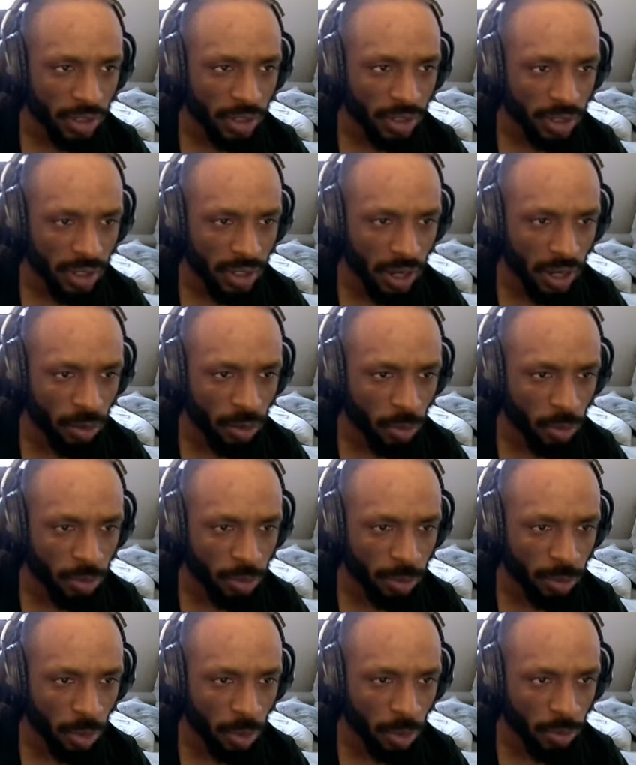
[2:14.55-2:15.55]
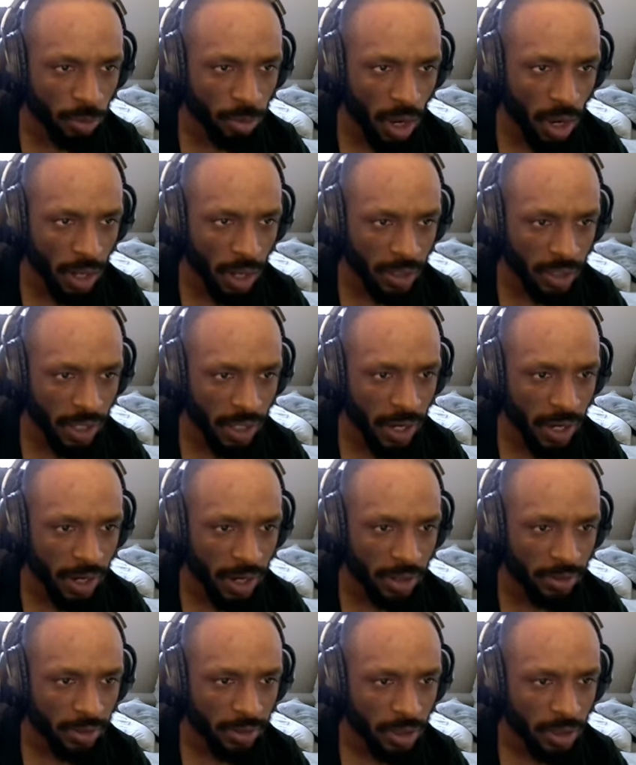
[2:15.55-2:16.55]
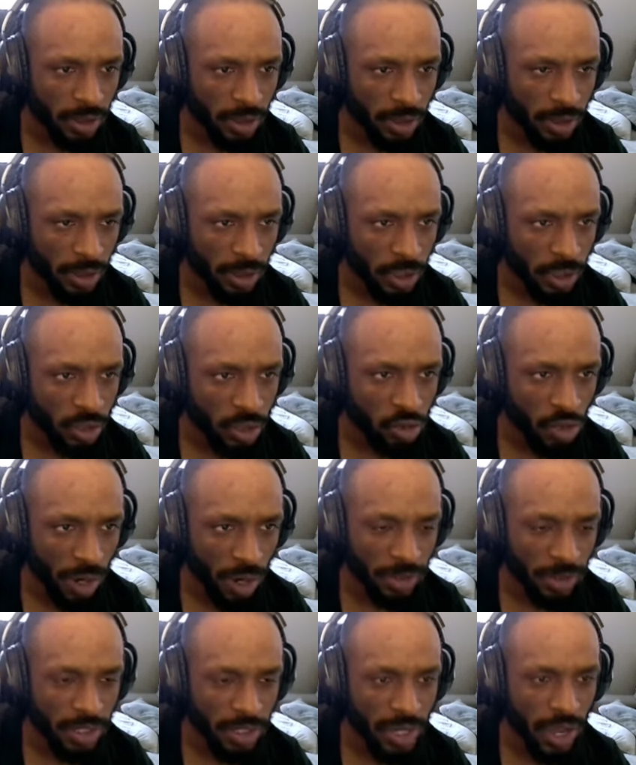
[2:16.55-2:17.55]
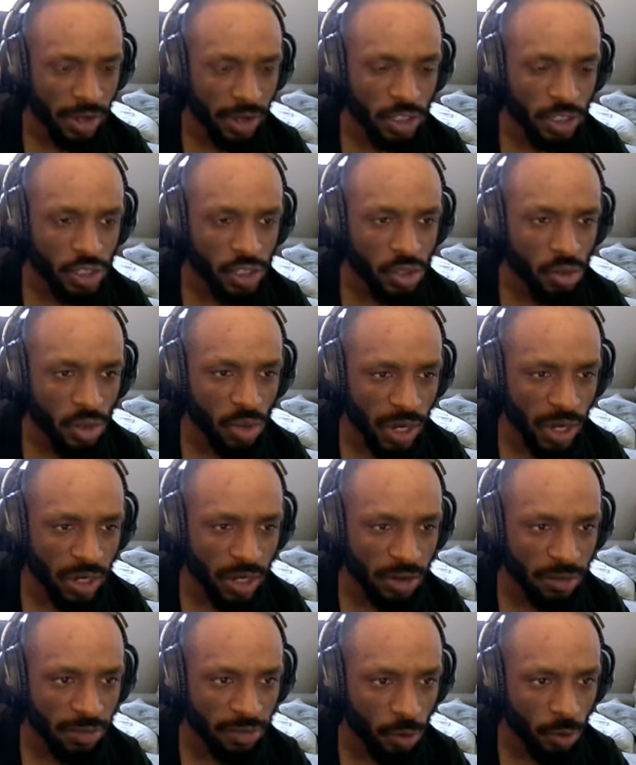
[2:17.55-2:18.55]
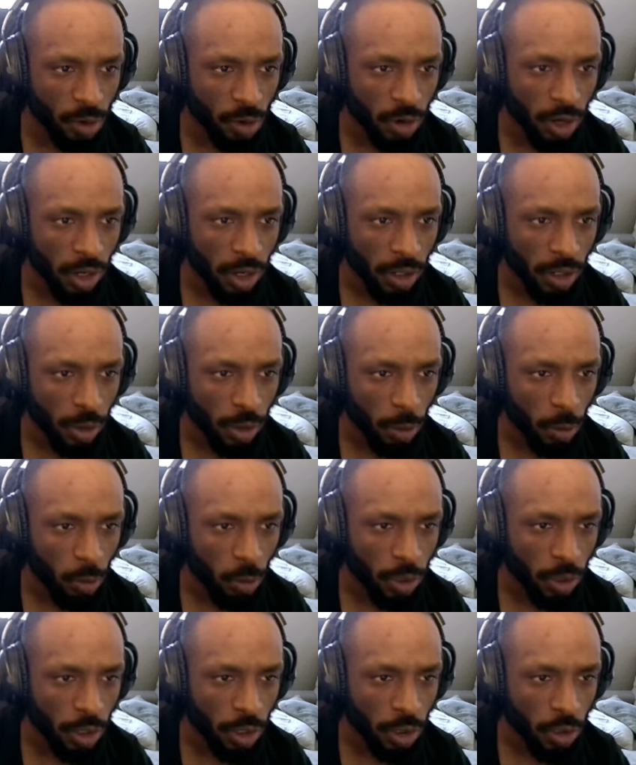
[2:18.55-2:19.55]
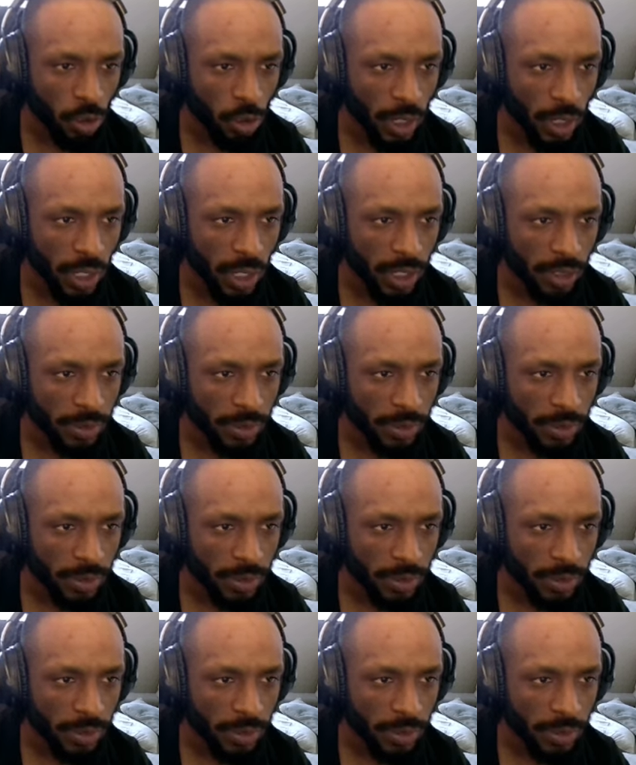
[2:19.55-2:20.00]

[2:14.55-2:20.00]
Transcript: Got a Ruby bolt proc there, chopped it down to 294 real quick.